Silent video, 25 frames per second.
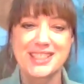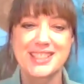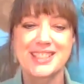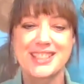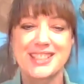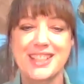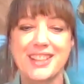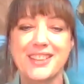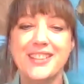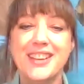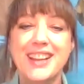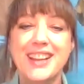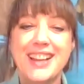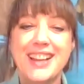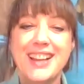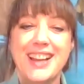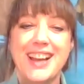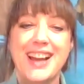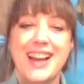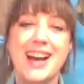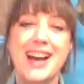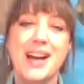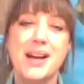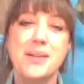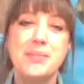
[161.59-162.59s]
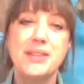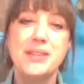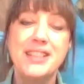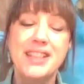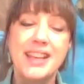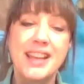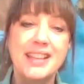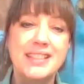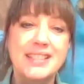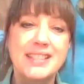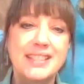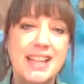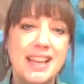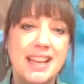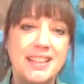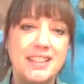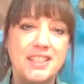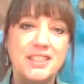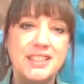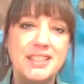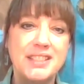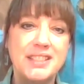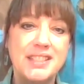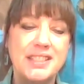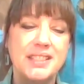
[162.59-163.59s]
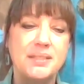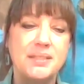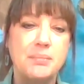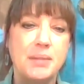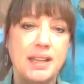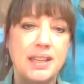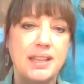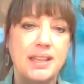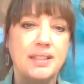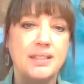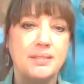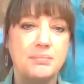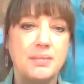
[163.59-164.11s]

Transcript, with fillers: So, uh, but yes, that you can see my,